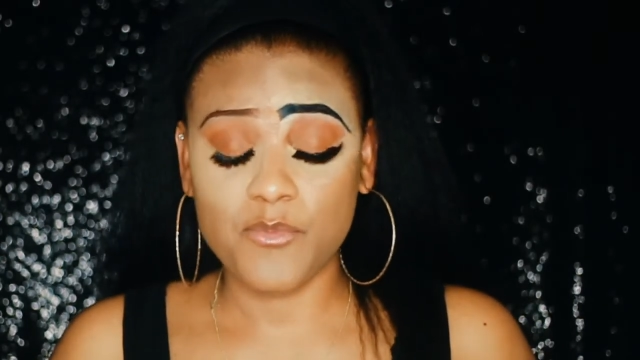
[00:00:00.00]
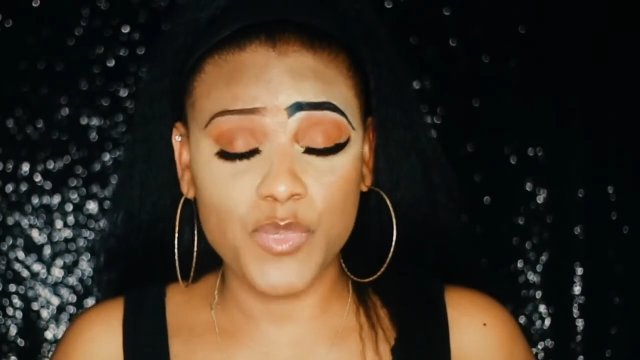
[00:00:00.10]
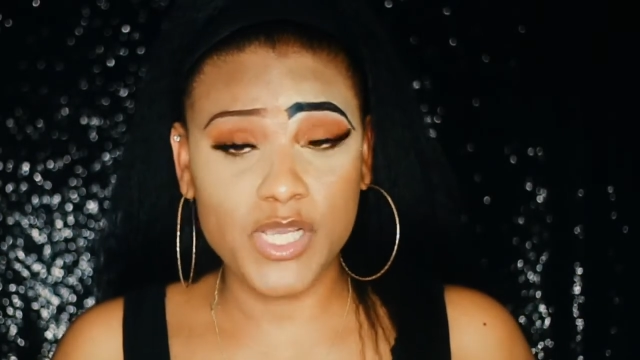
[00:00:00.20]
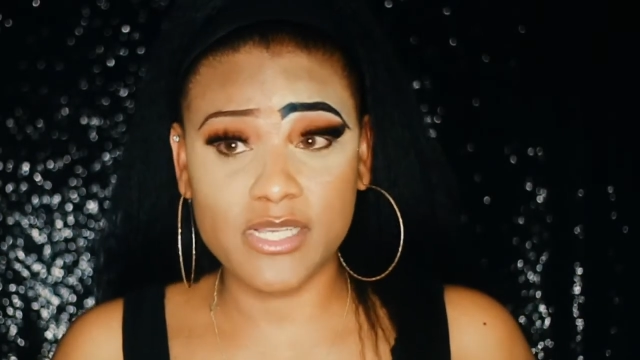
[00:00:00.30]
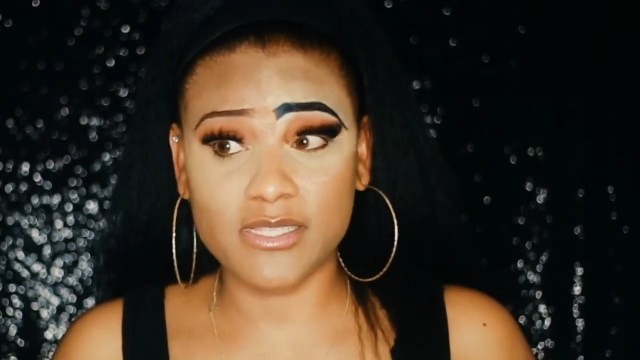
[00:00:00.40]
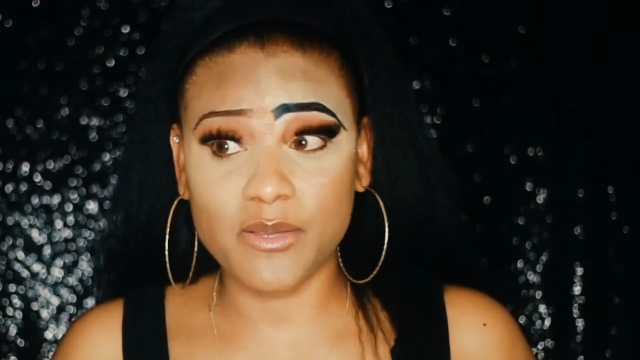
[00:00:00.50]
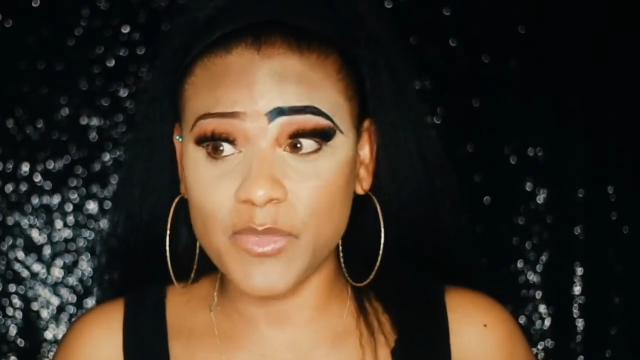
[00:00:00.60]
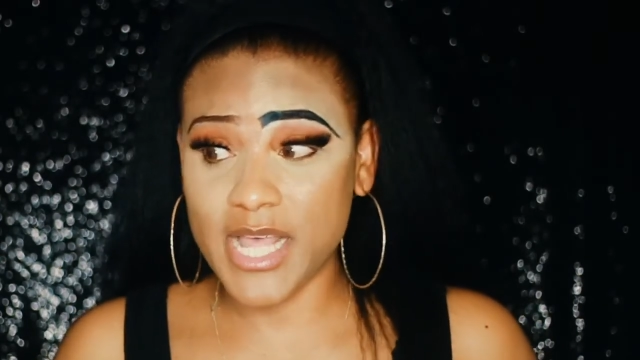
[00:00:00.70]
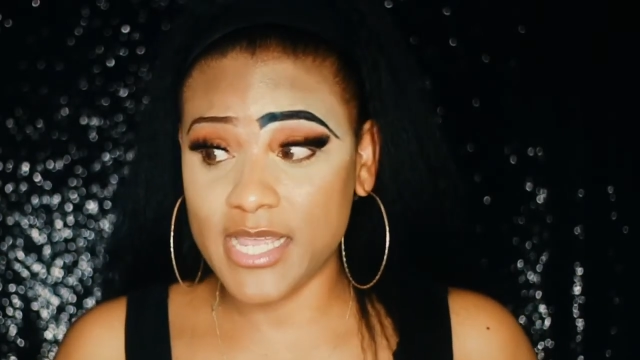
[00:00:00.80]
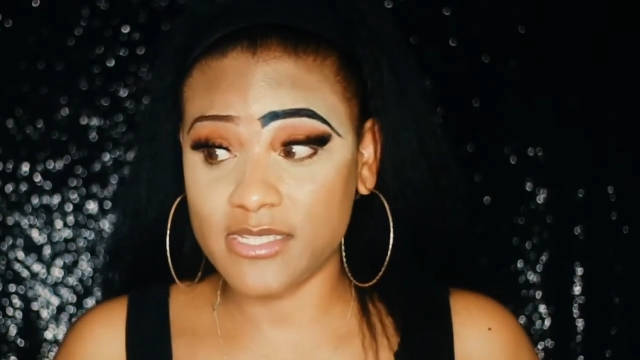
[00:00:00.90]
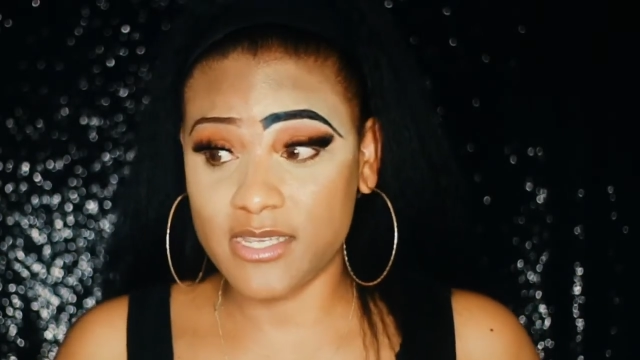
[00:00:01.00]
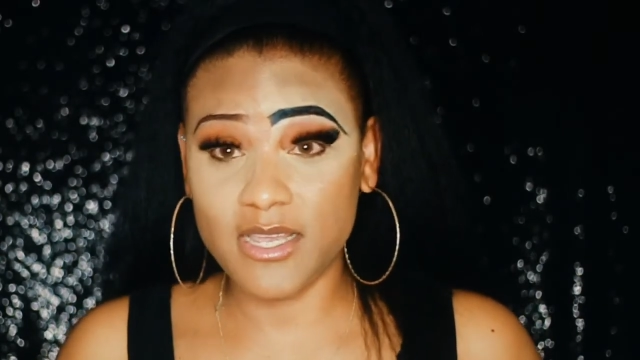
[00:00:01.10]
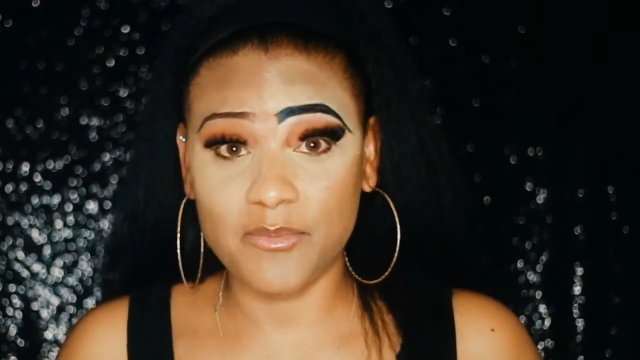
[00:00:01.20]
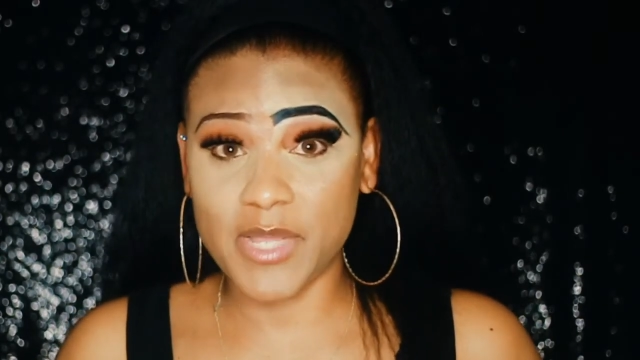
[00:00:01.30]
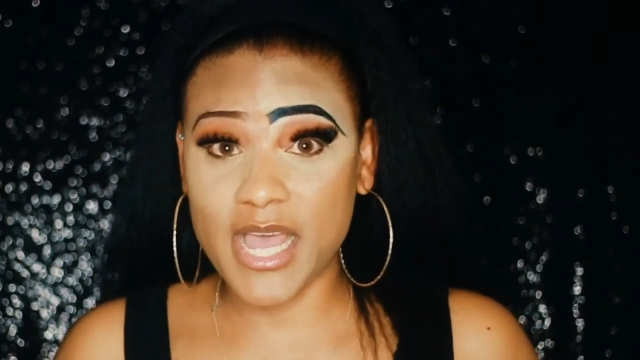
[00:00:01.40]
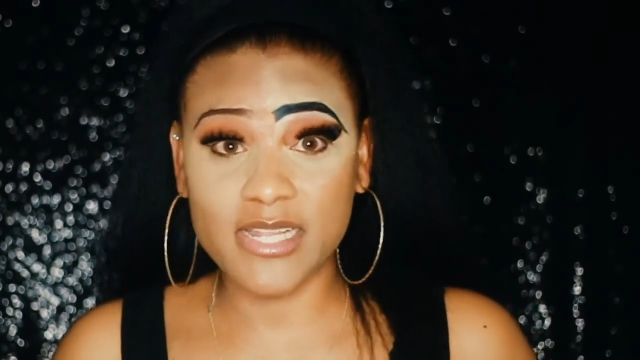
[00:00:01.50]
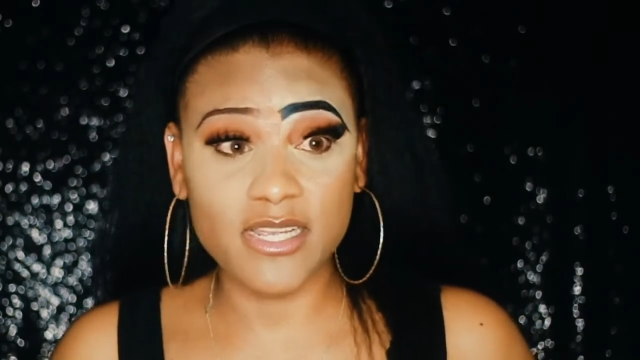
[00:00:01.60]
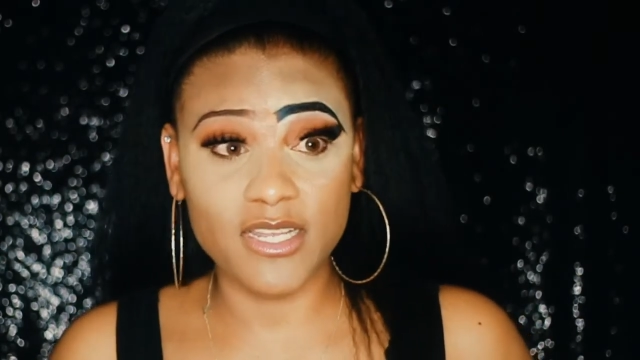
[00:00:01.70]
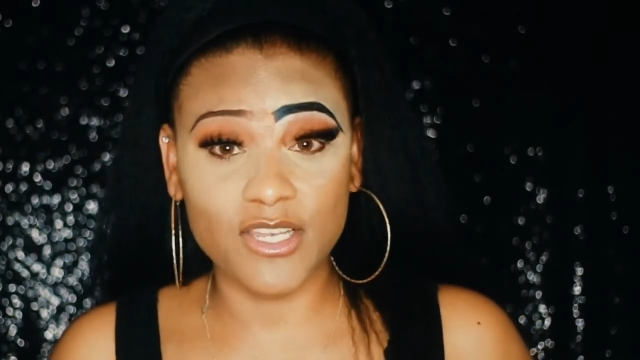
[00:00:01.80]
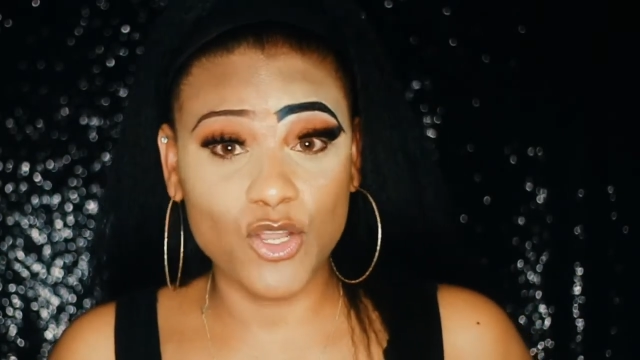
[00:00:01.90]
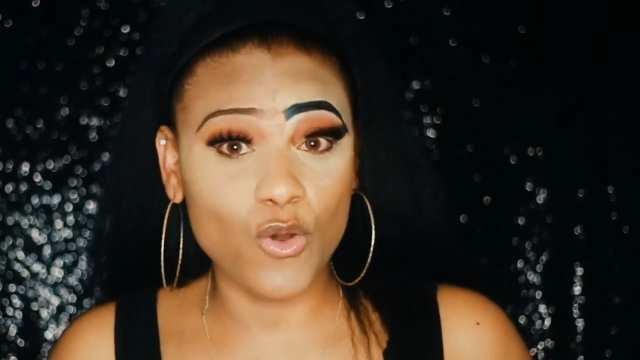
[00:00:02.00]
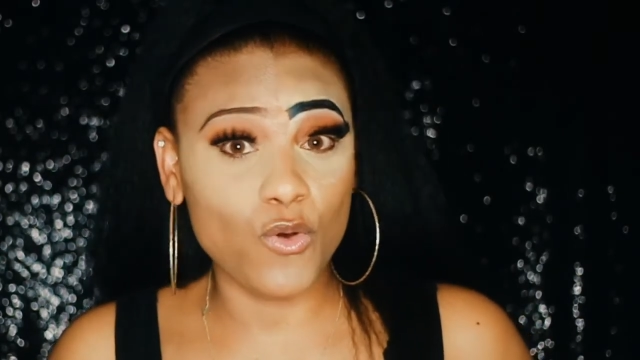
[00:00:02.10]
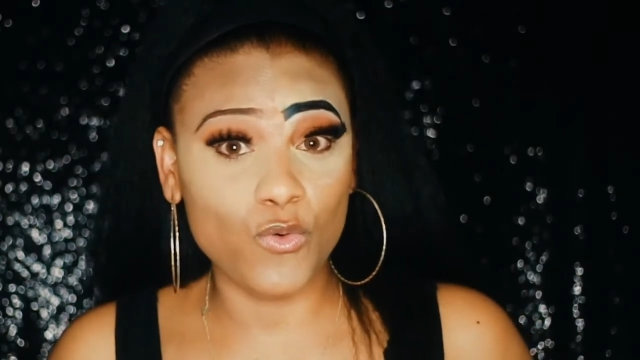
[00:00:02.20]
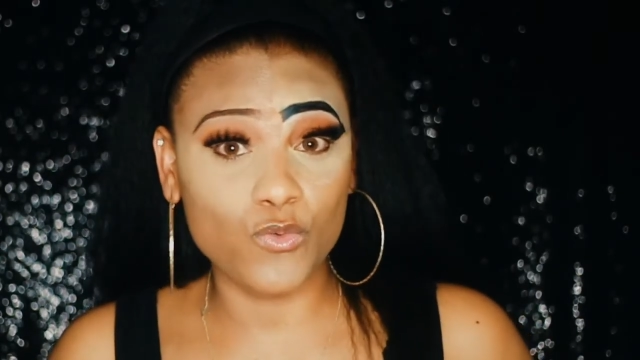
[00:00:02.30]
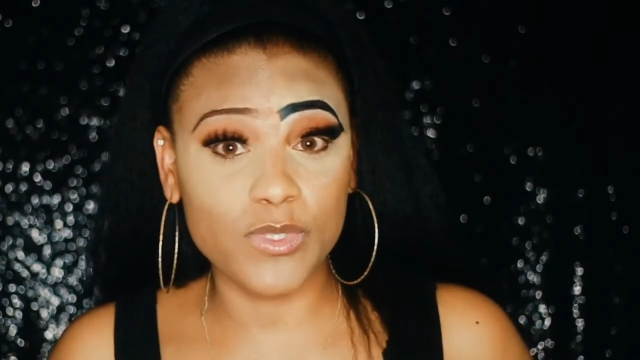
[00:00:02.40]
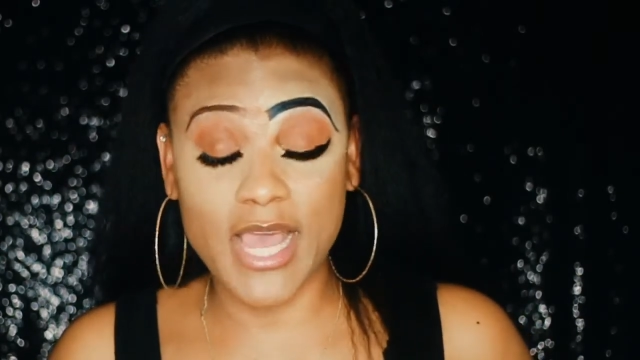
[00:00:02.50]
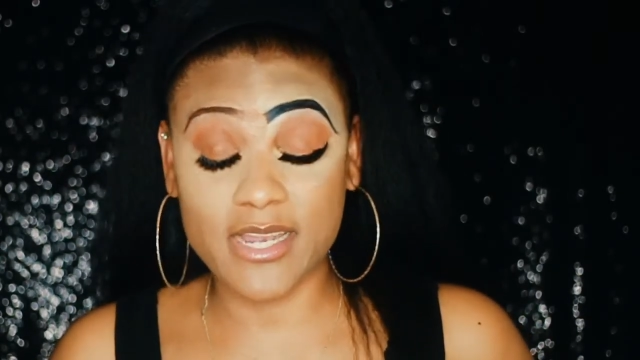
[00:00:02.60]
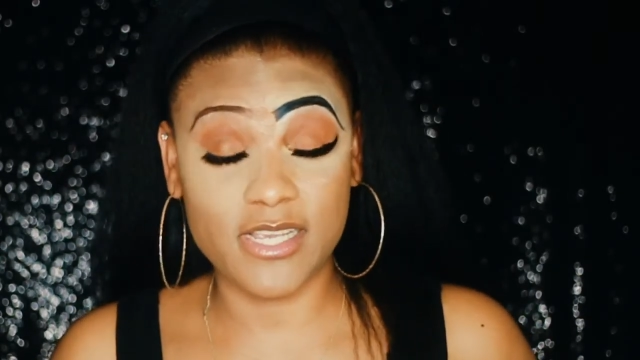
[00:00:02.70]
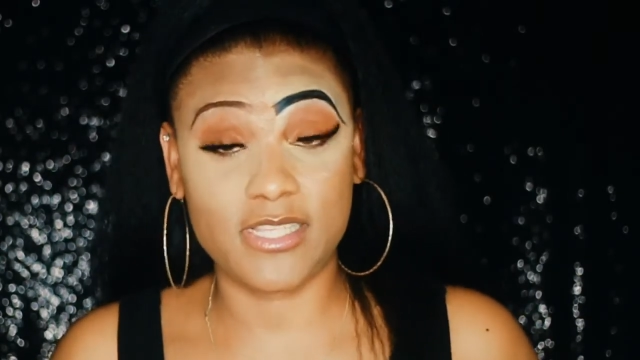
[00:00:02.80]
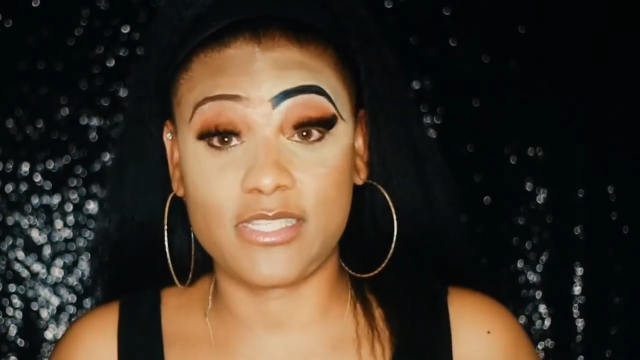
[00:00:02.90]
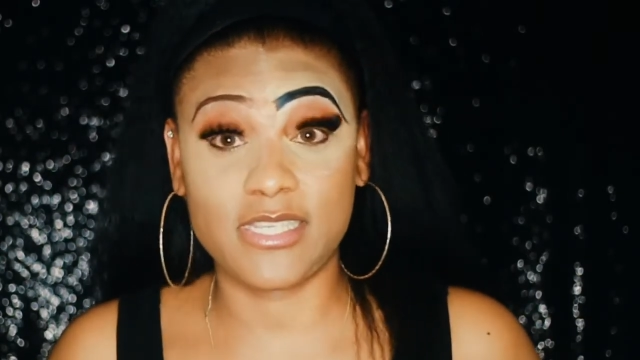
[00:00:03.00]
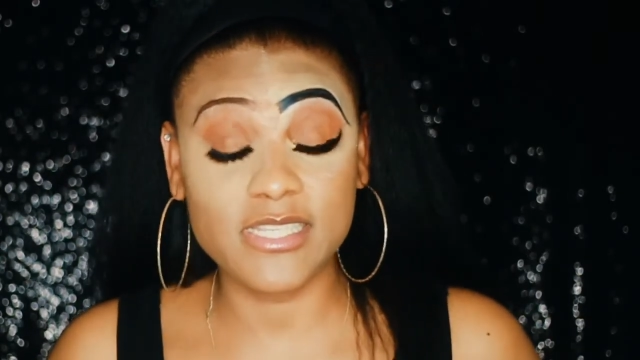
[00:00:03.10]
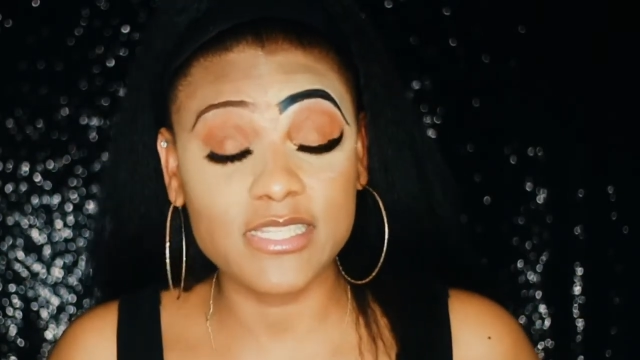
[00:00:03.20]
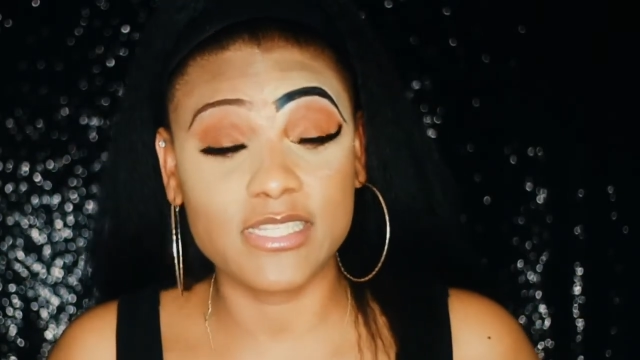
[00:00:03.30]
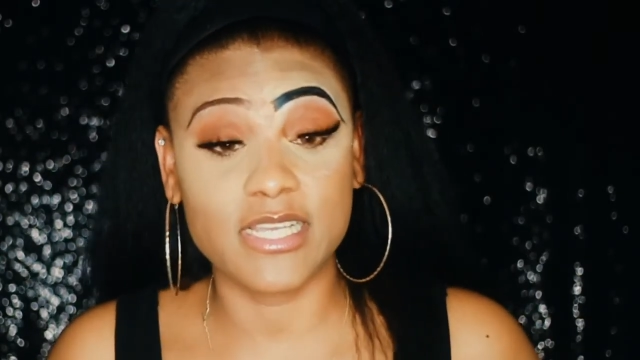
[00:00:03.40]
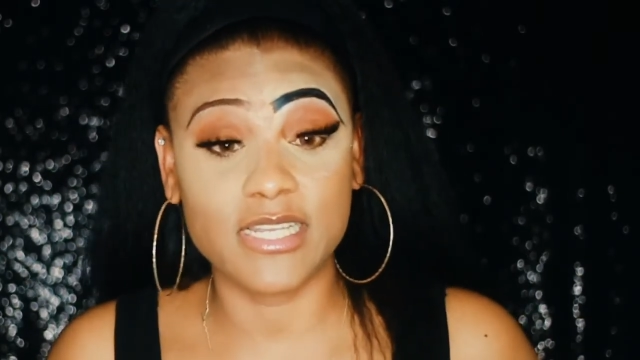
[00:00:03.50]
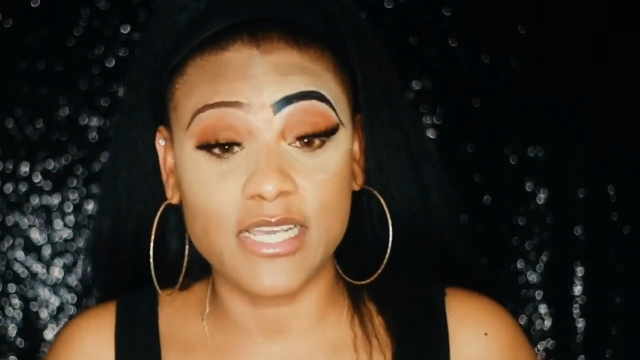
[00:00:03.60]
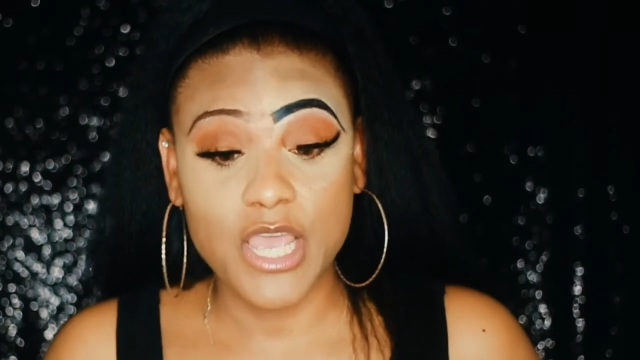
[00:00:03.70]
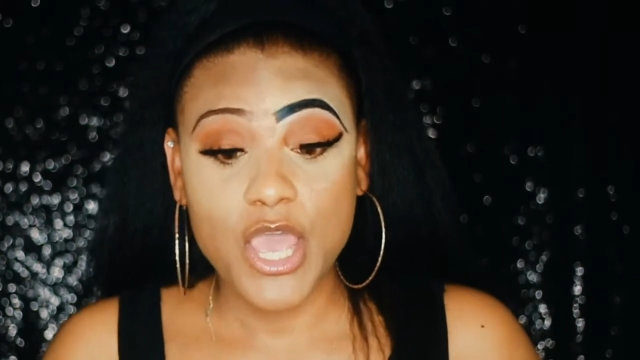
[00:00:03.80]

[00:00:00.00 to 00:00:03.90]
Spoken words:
because I'm like, damn, I didn't know that existed.